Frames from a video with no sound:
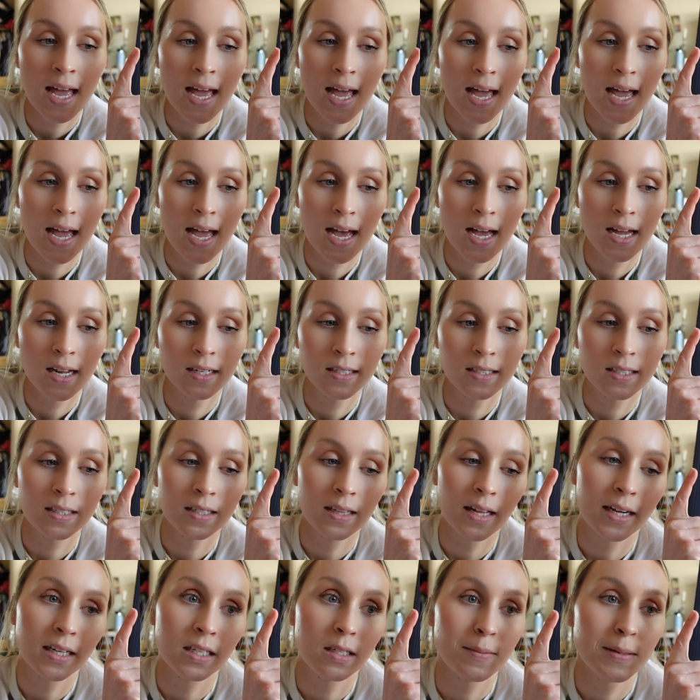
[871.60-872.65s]
and didn't
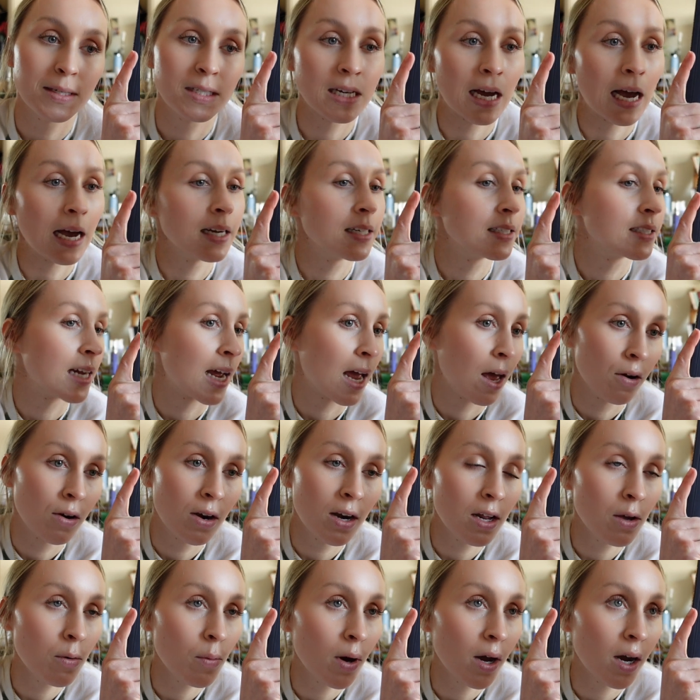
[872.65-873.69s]
like to be tied down
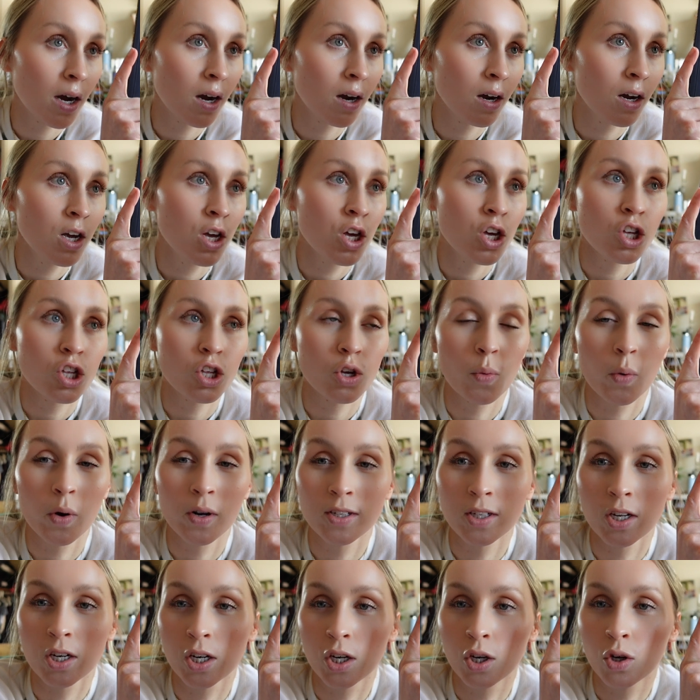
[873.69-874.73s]
anywhere. She
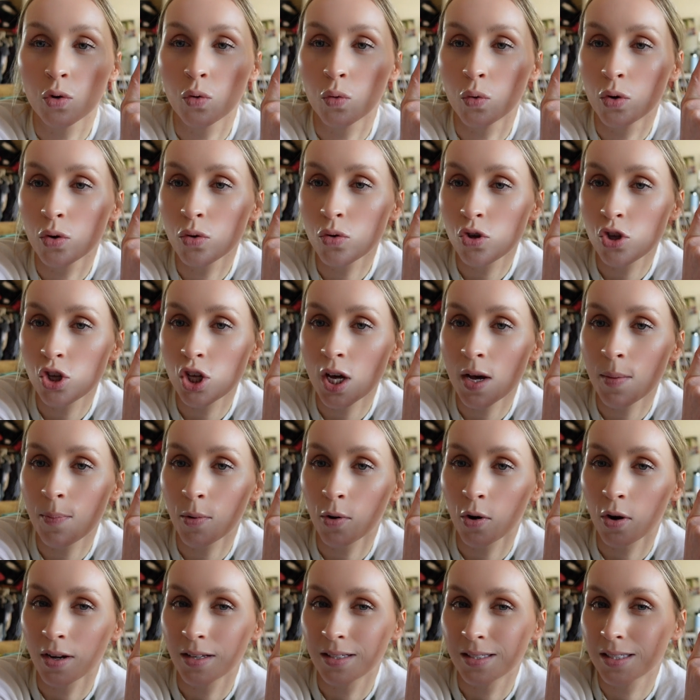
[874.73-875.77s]
worked on a cruise ship
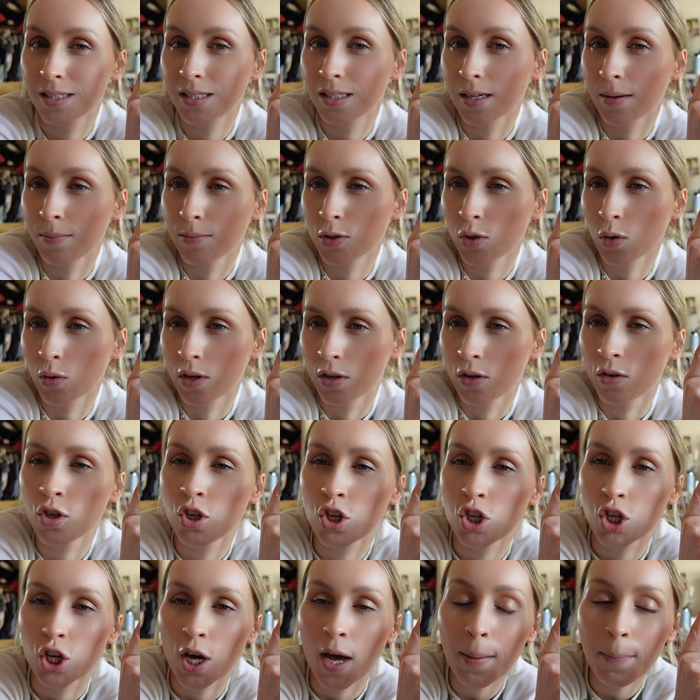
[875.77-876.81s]
or on some sort of
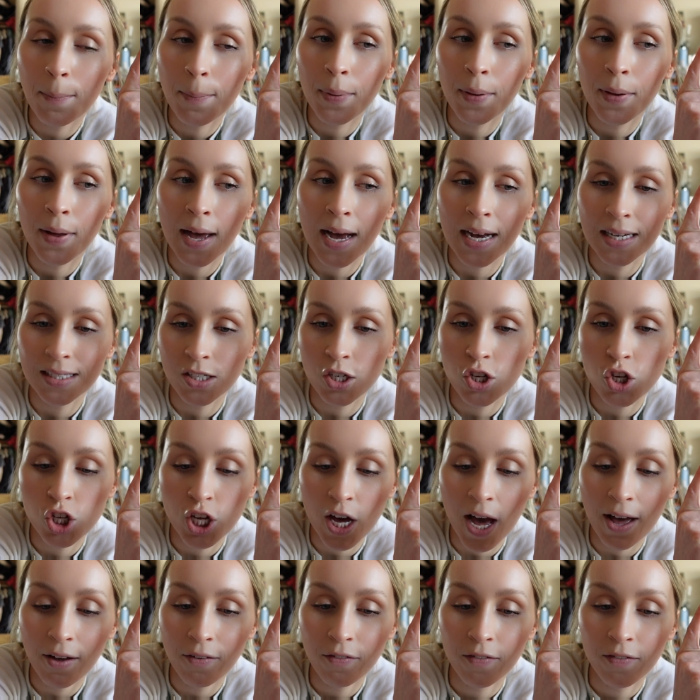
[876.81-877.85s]
ship as a
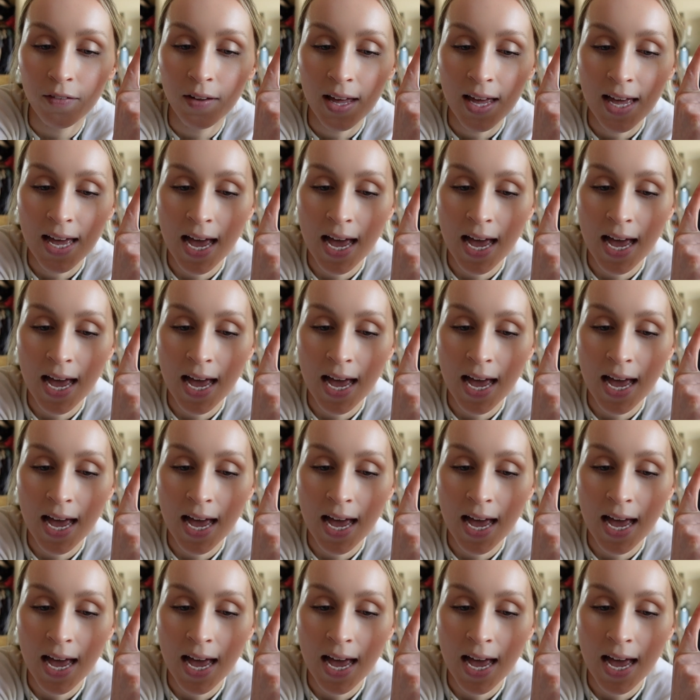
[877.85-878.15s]
chef.